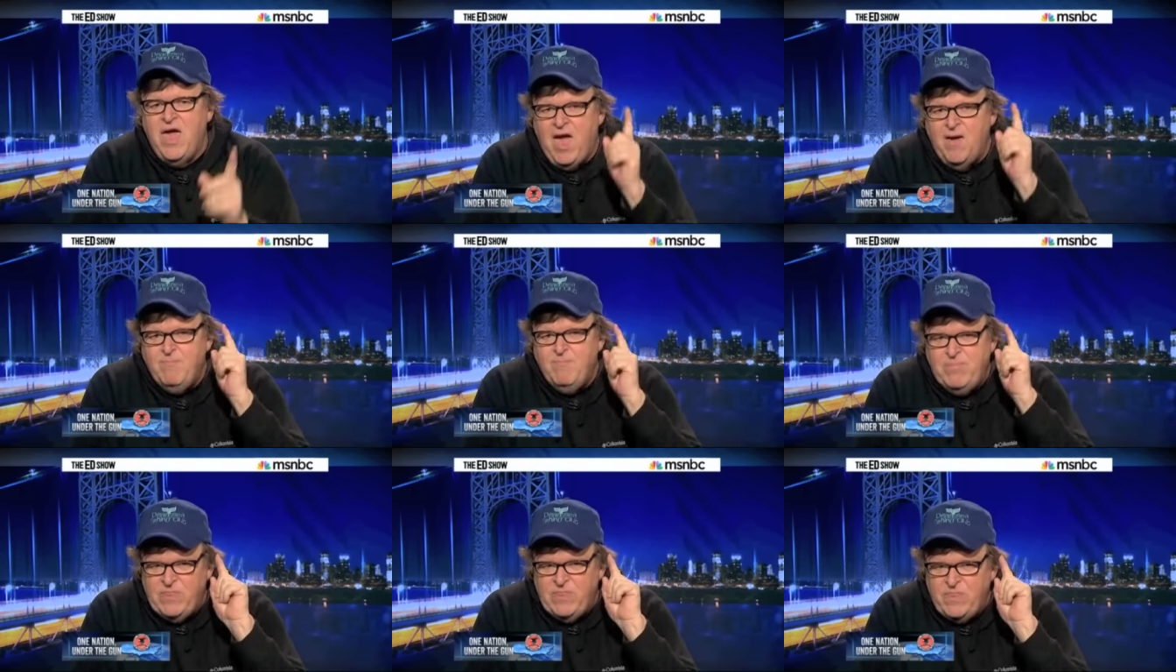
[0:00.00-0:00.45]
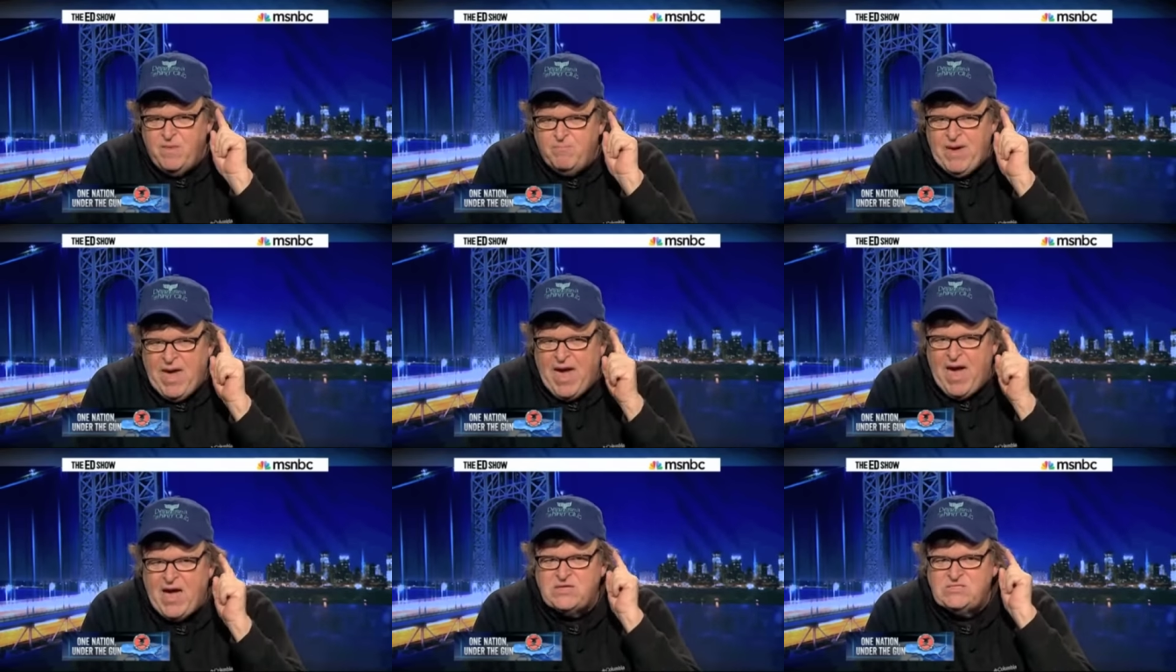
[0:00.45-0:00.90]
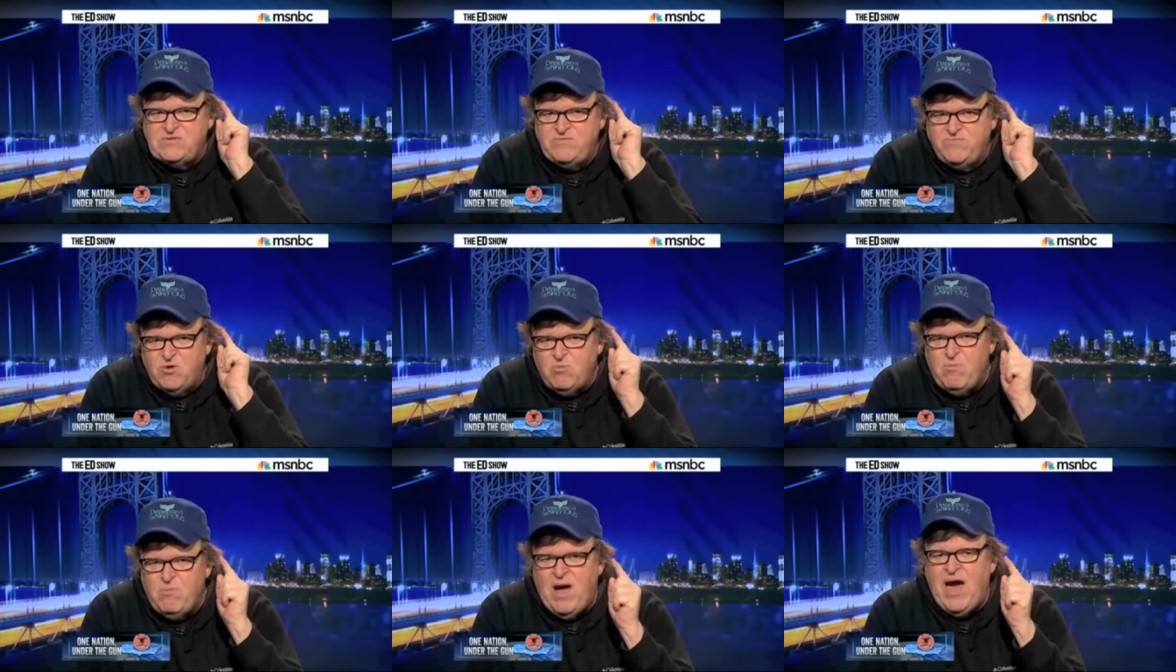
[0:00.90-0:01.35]
and in the backs of
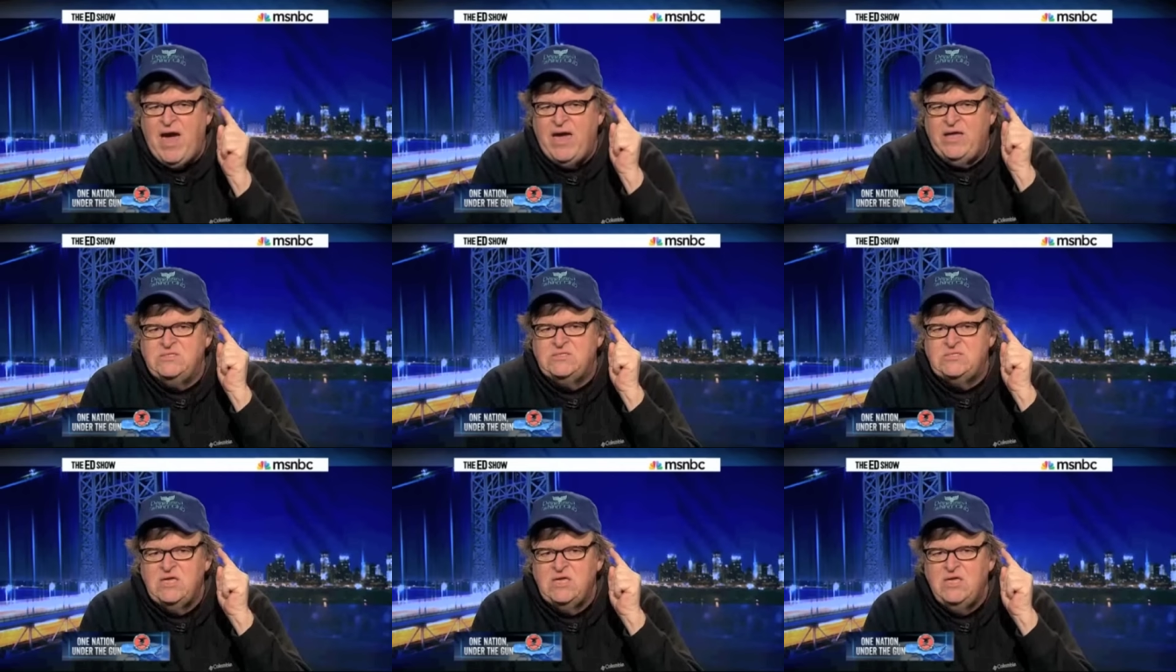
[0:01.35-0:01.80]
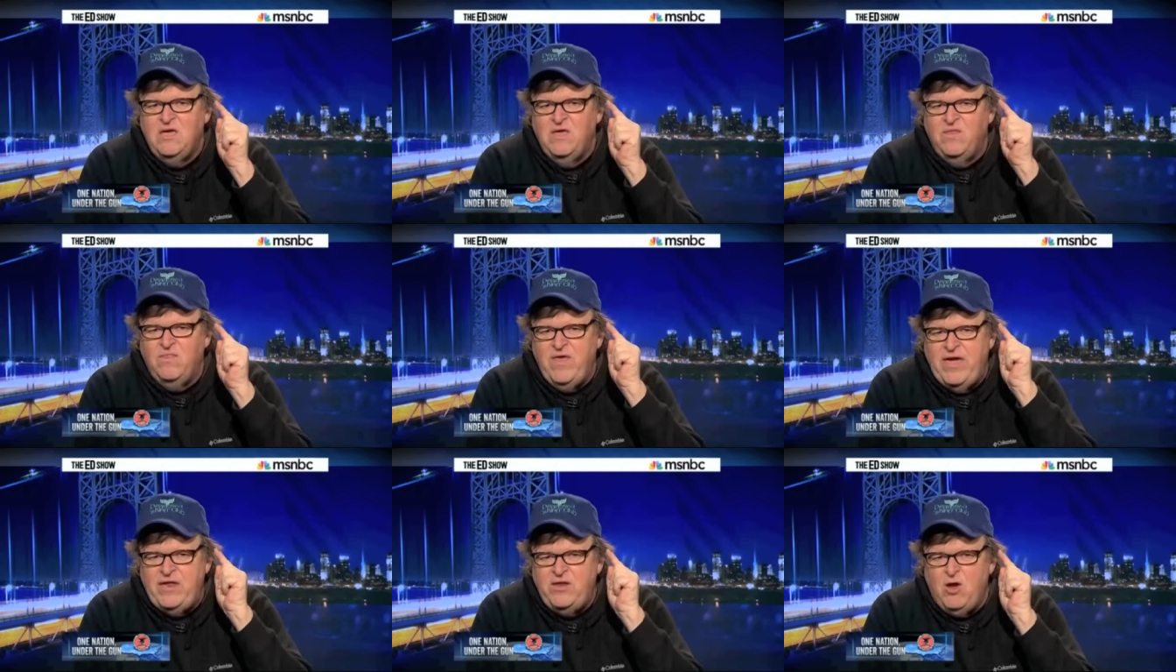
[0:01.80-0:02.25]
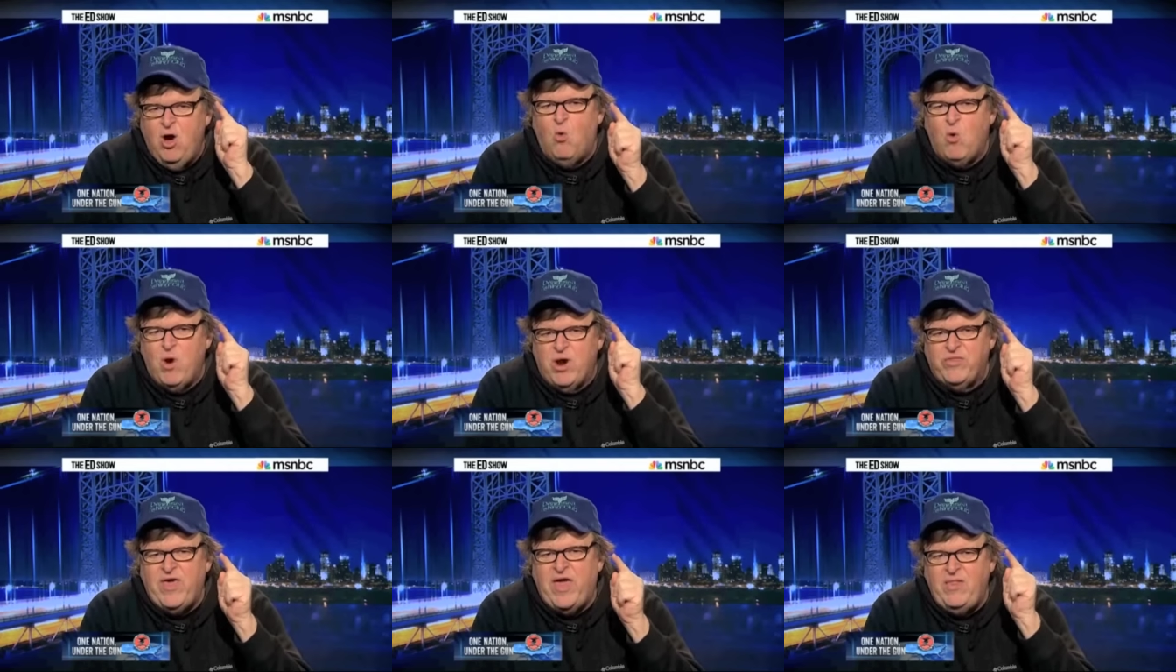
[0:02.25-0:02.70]
their minds, they know
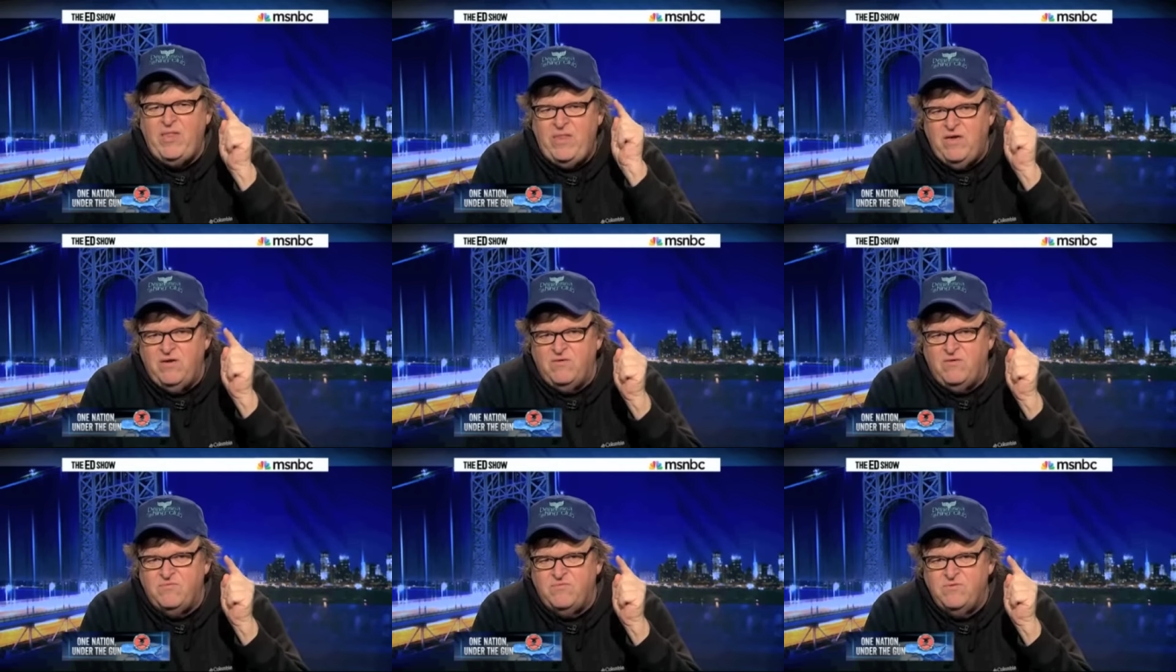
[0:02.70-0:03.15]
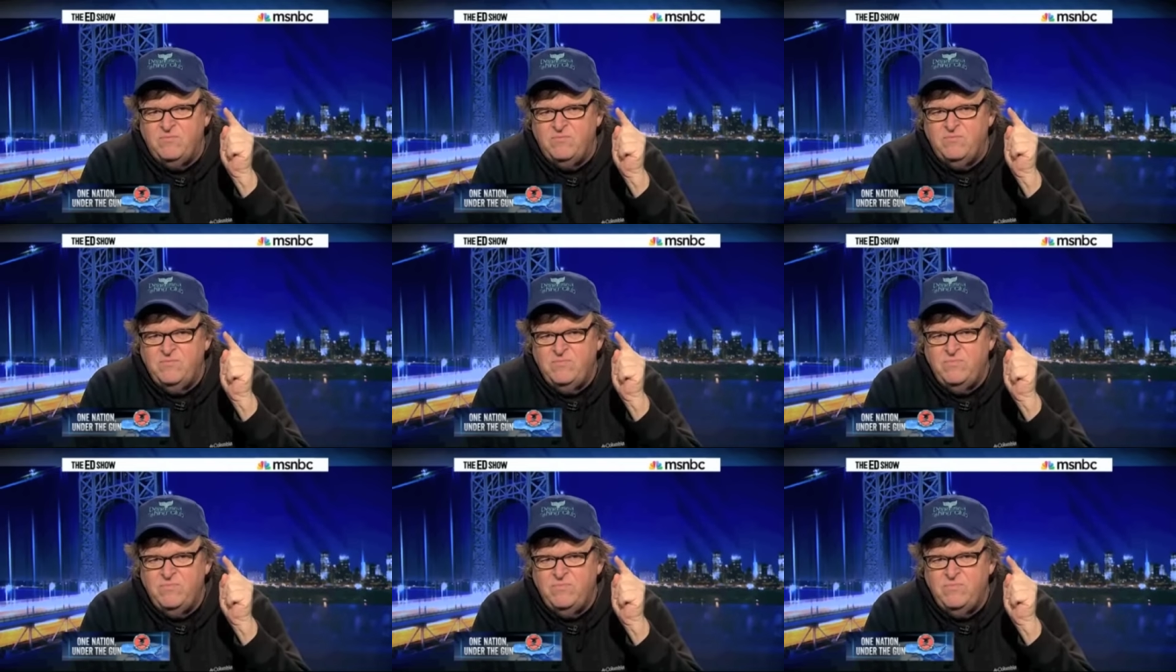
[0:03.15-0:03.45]
where they live.